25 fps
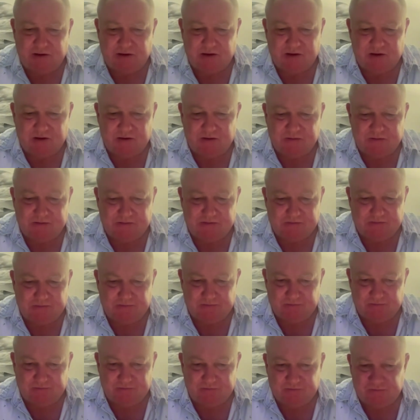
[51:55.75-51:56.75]
And
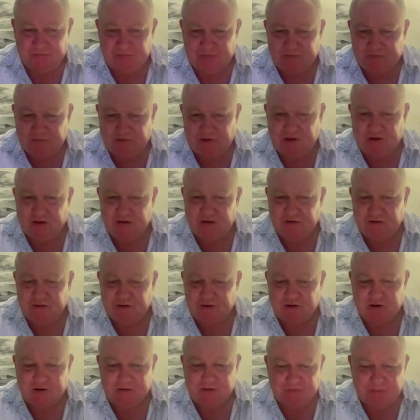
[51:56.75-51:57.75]
so
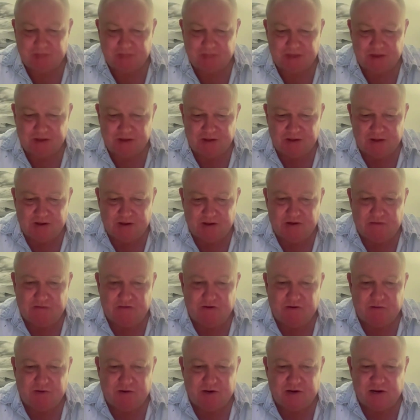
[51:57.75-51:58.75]
get
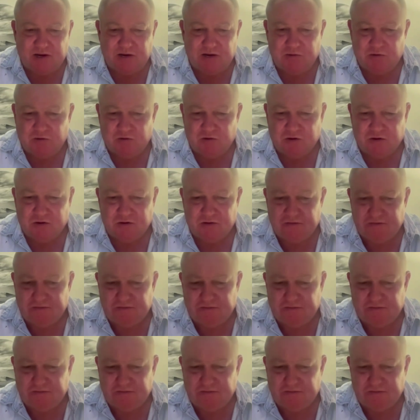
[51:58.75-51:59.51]
rid of my keyboard.